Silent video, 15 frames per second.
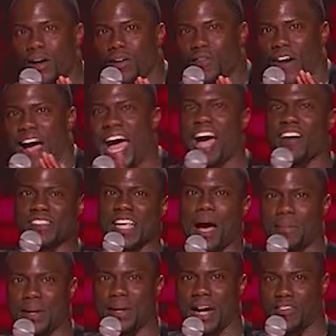For halftime
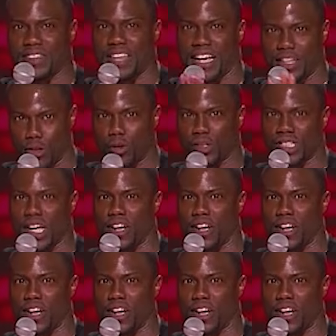and everything, you going to suck